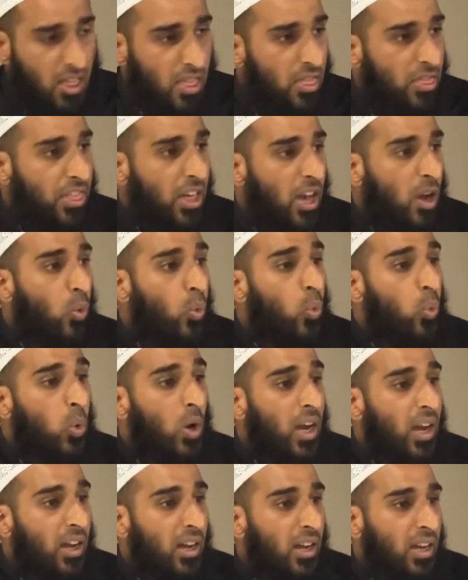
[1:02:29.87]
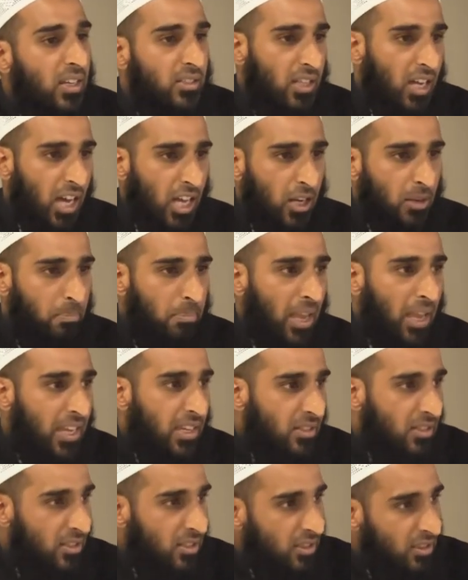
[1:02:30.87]
The word
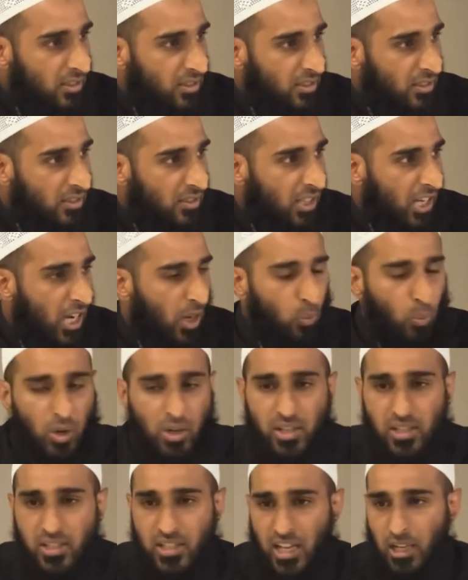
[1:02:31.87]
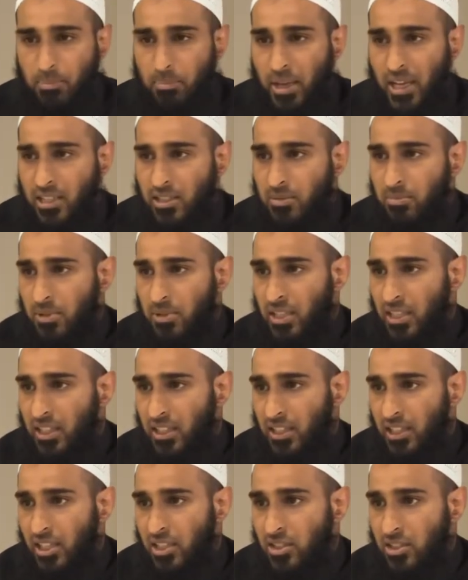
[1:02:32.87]
al-bayt. And what does al-bayt mean in
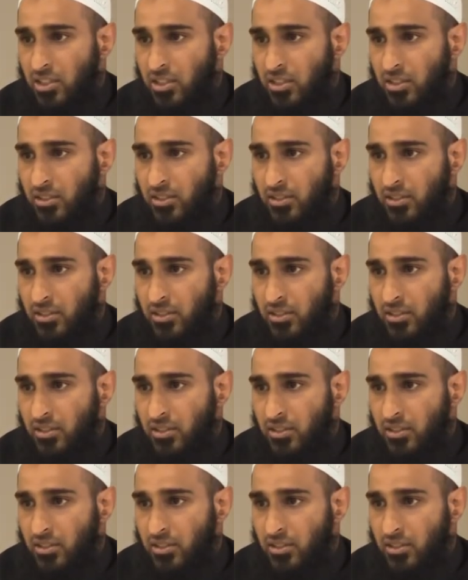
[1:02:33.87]
English?